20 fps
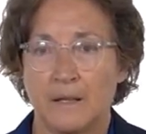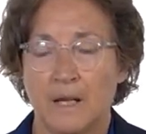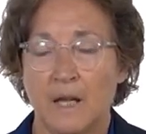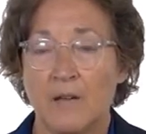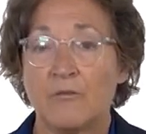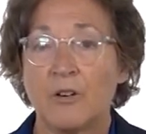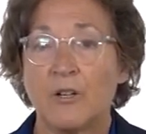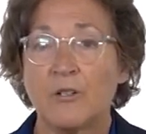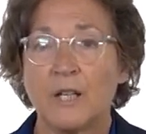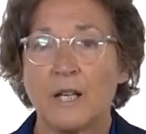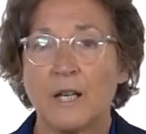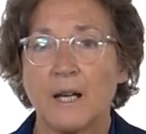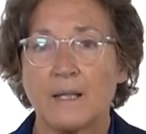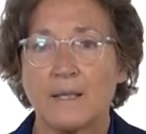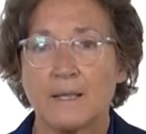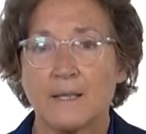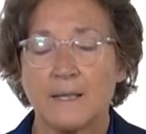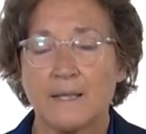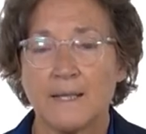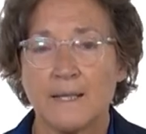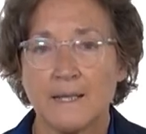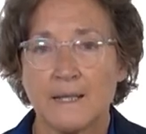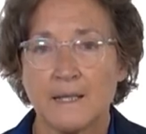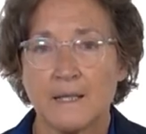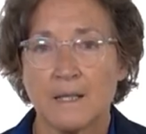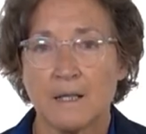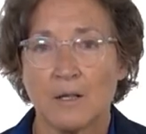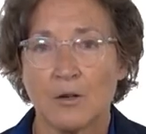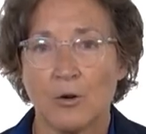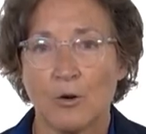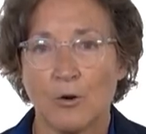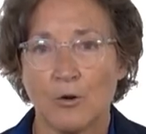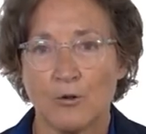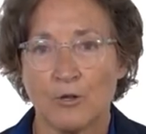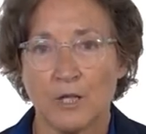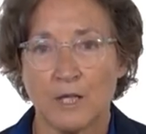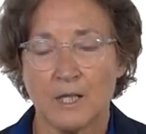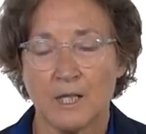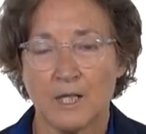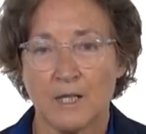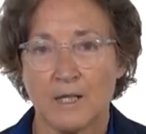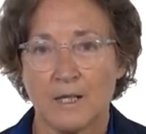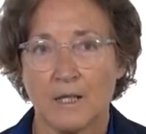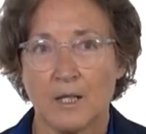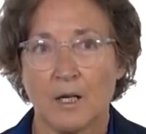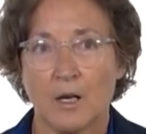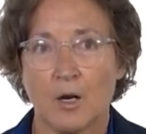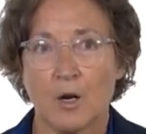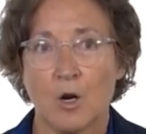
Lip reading: very antique origin,